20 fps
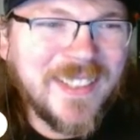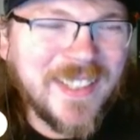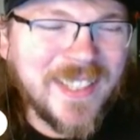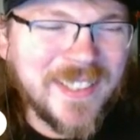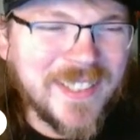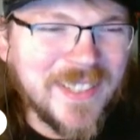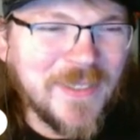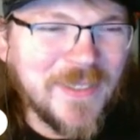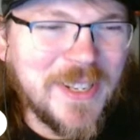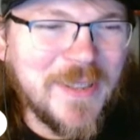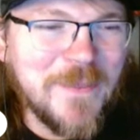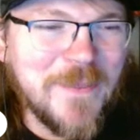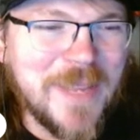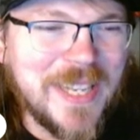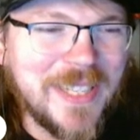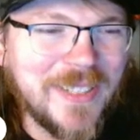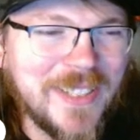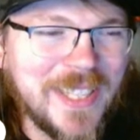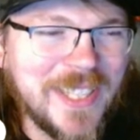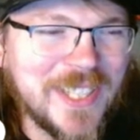and then we
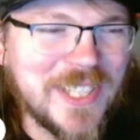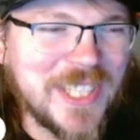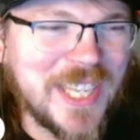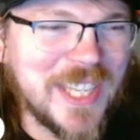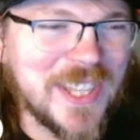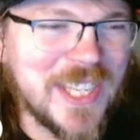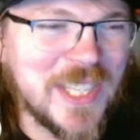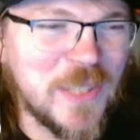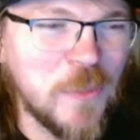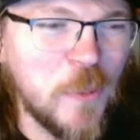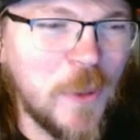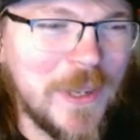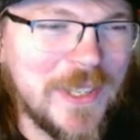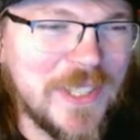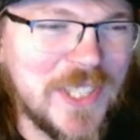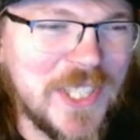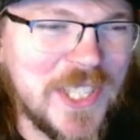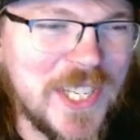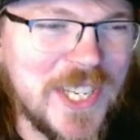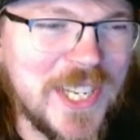immediately just get this
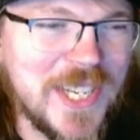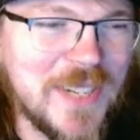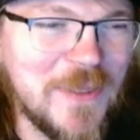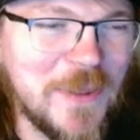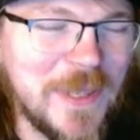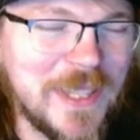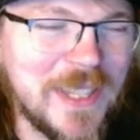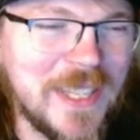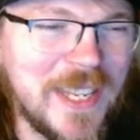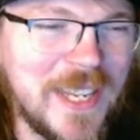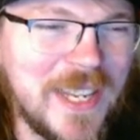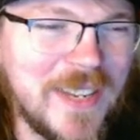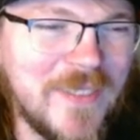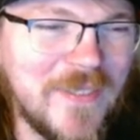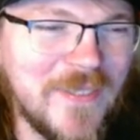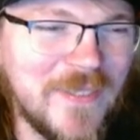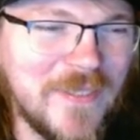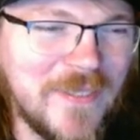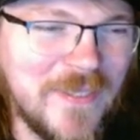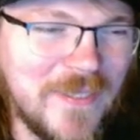one scene with
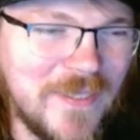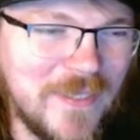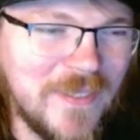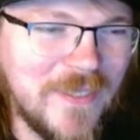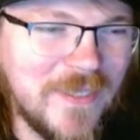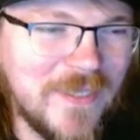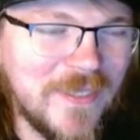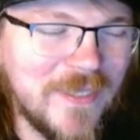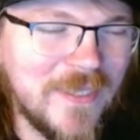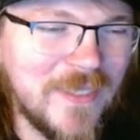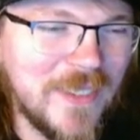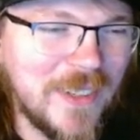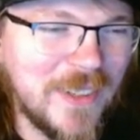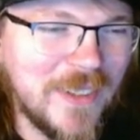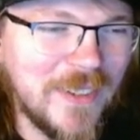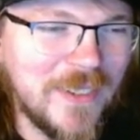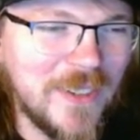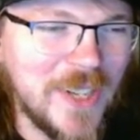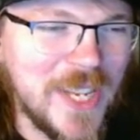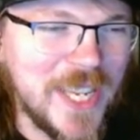
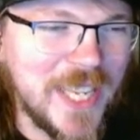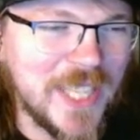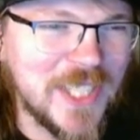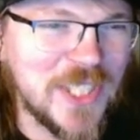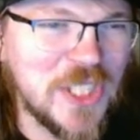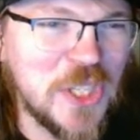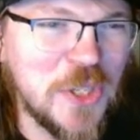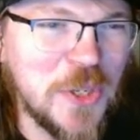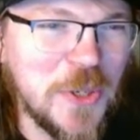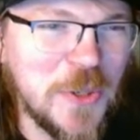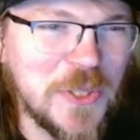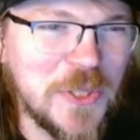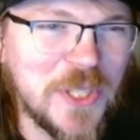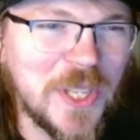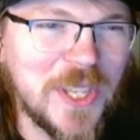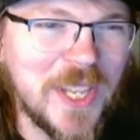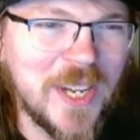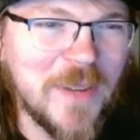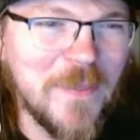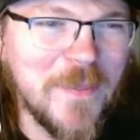where he gets
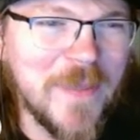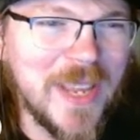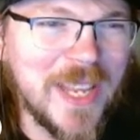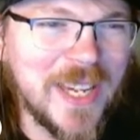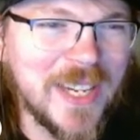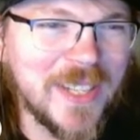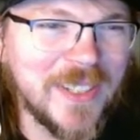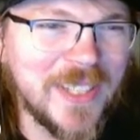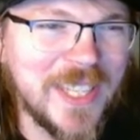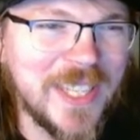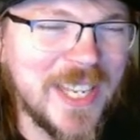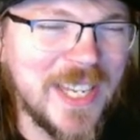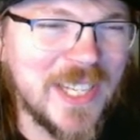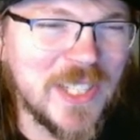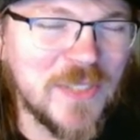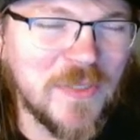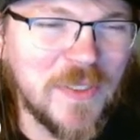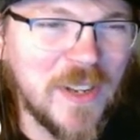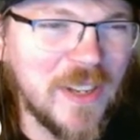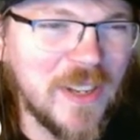seduced, and then immediately he
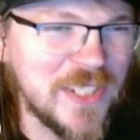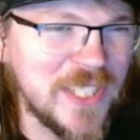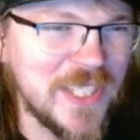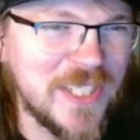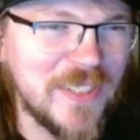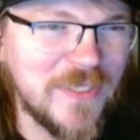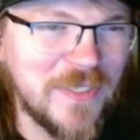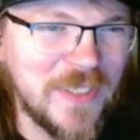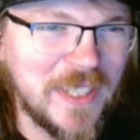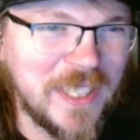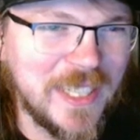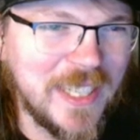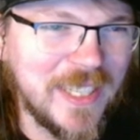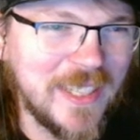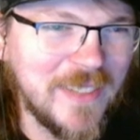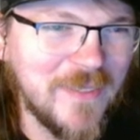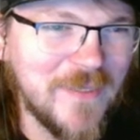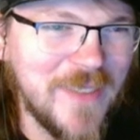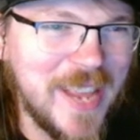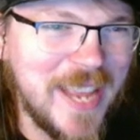just falls into
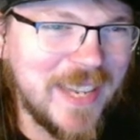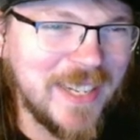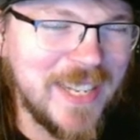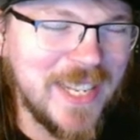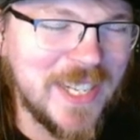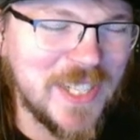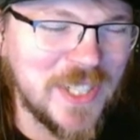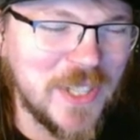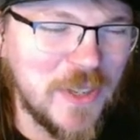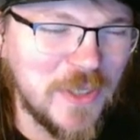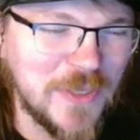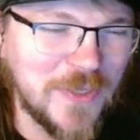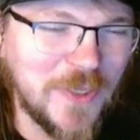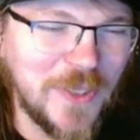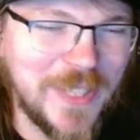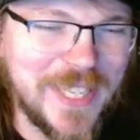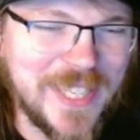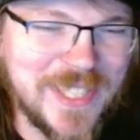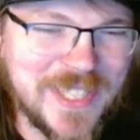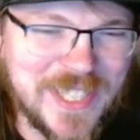fucking Matt. He just goes
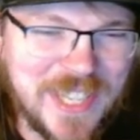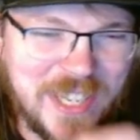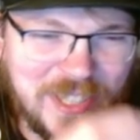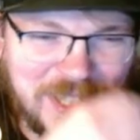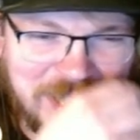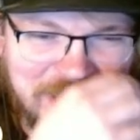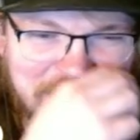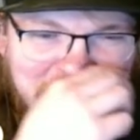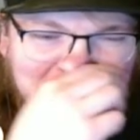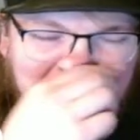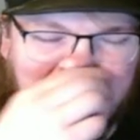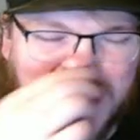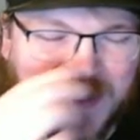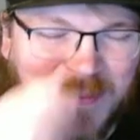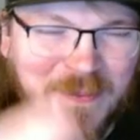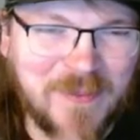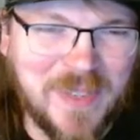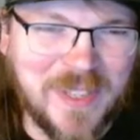full incel on us.